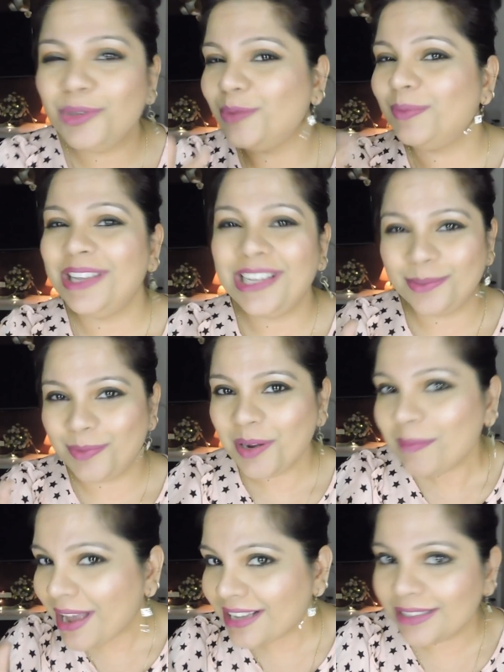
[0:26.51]
would you please
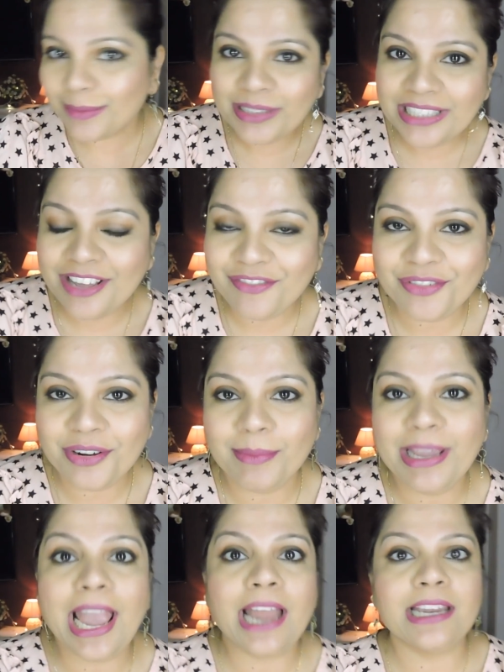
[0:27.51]
bring back some stuff for
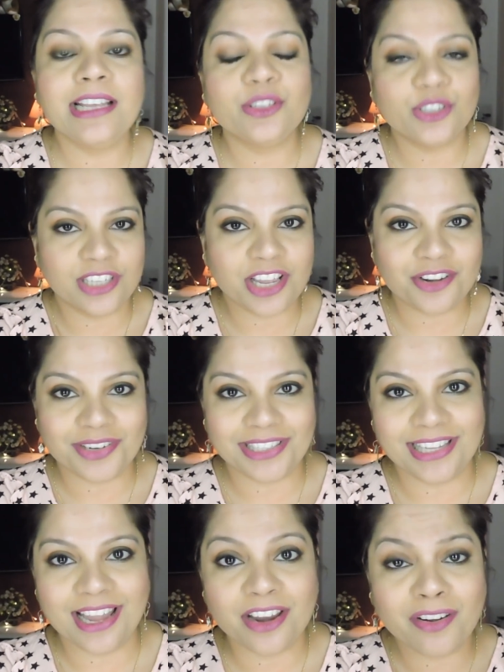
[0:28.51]
me, and he so
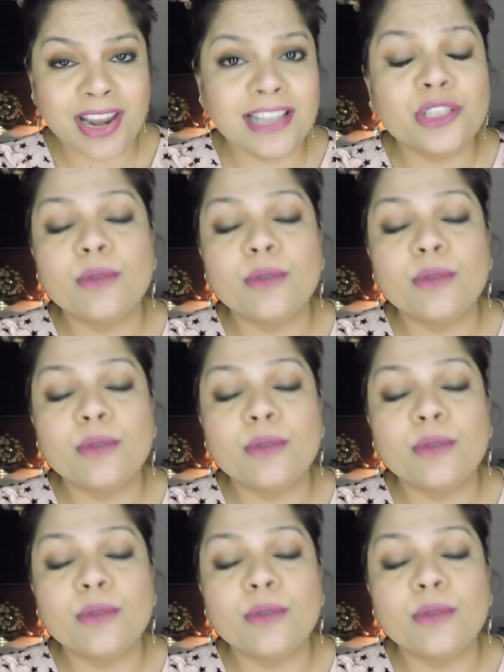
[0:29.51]
generously agreed.